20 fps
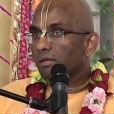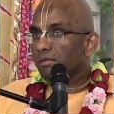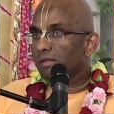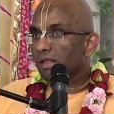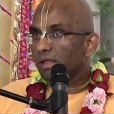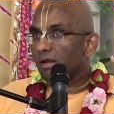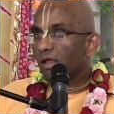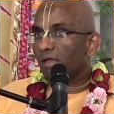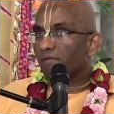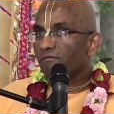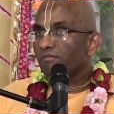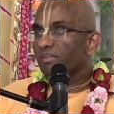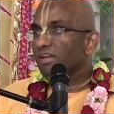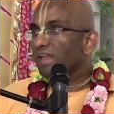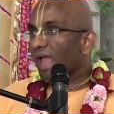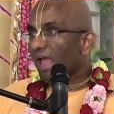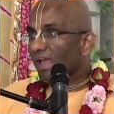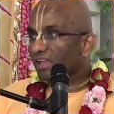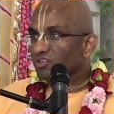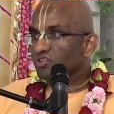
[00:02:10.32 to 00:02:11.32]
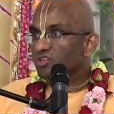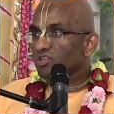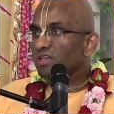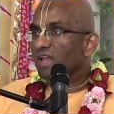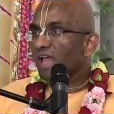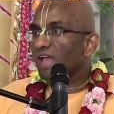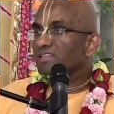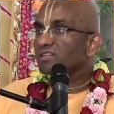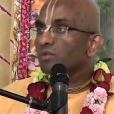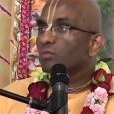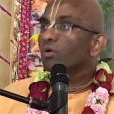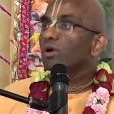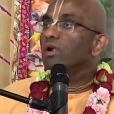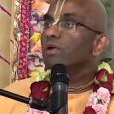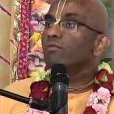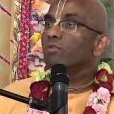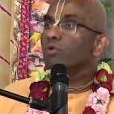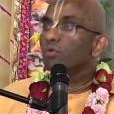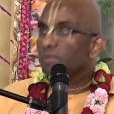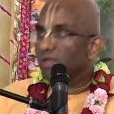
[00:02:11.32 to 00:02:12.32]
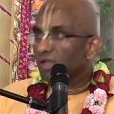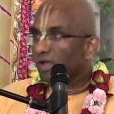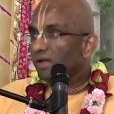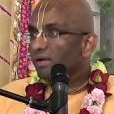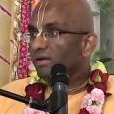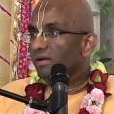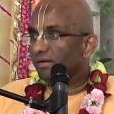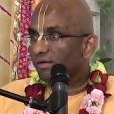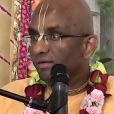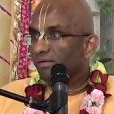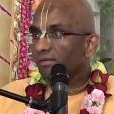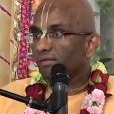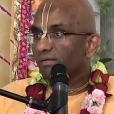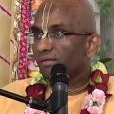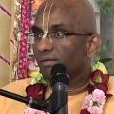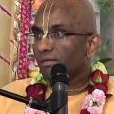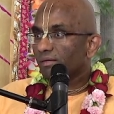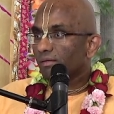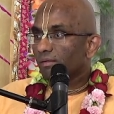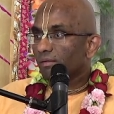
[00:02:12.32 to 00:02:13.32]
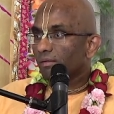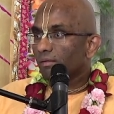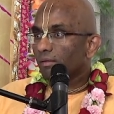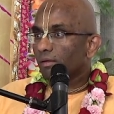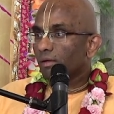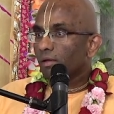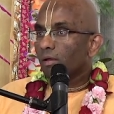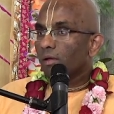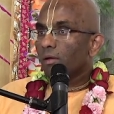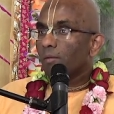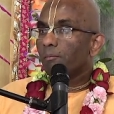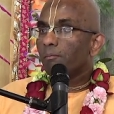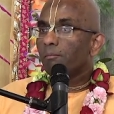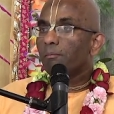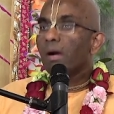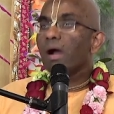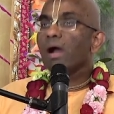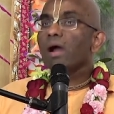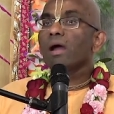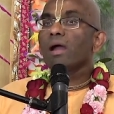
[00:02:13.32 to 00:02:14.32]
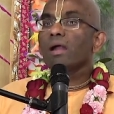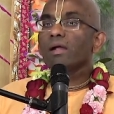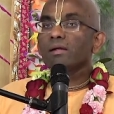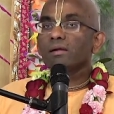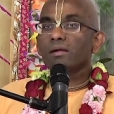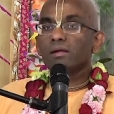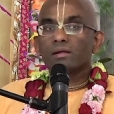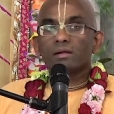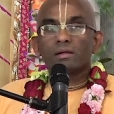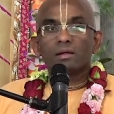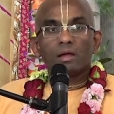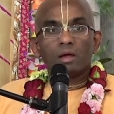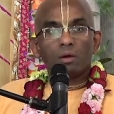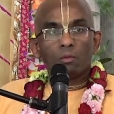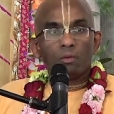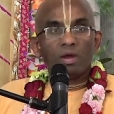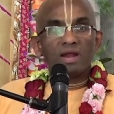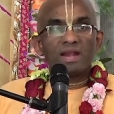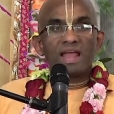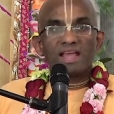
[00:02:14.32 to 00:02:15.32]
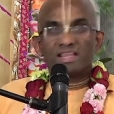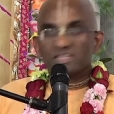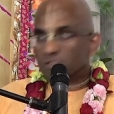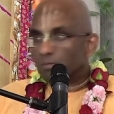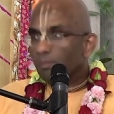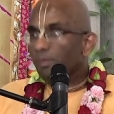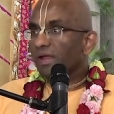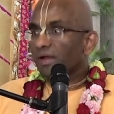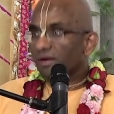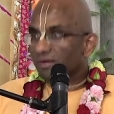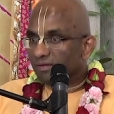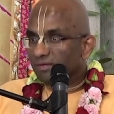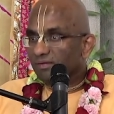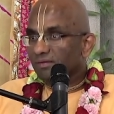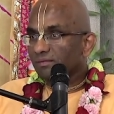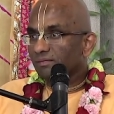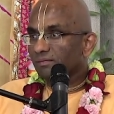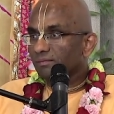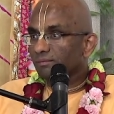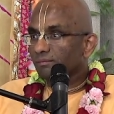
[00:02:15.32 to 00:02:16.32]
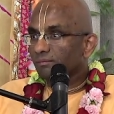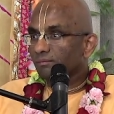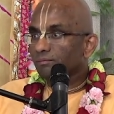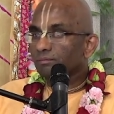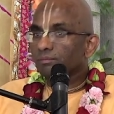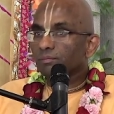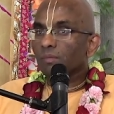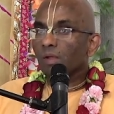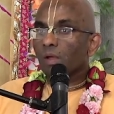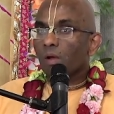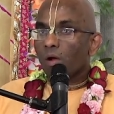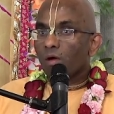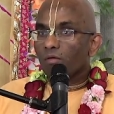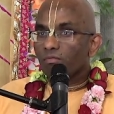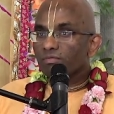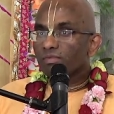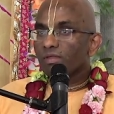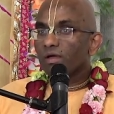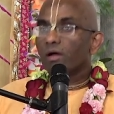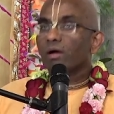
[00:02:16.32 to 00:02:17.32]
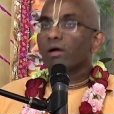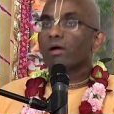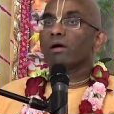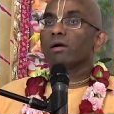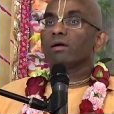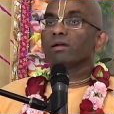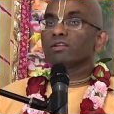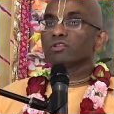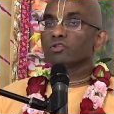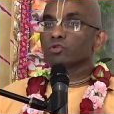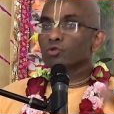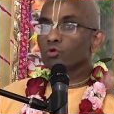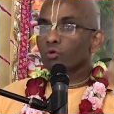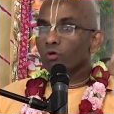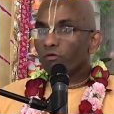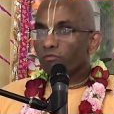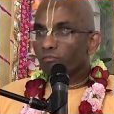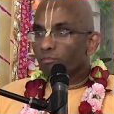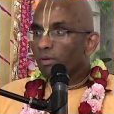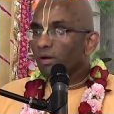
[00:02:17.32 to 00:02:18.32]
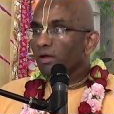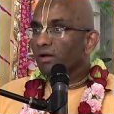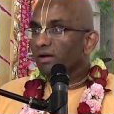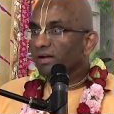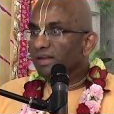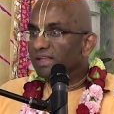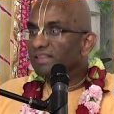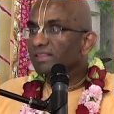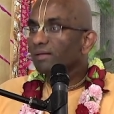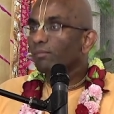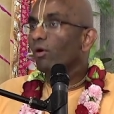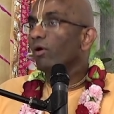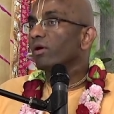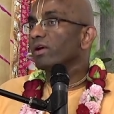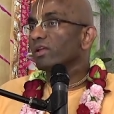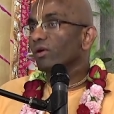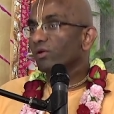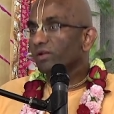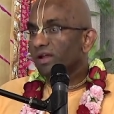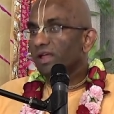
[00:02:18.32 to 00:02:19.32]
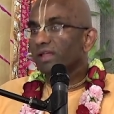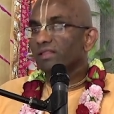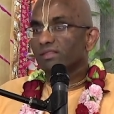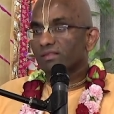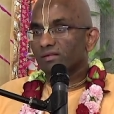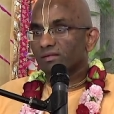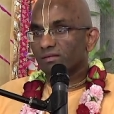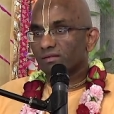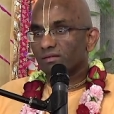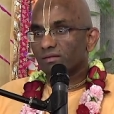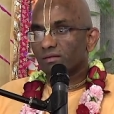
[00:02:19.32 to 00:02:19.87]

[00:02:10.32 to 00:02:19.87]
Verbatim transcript: their every action has a worldview behind it. But one aspect of the ritual of burning the body on death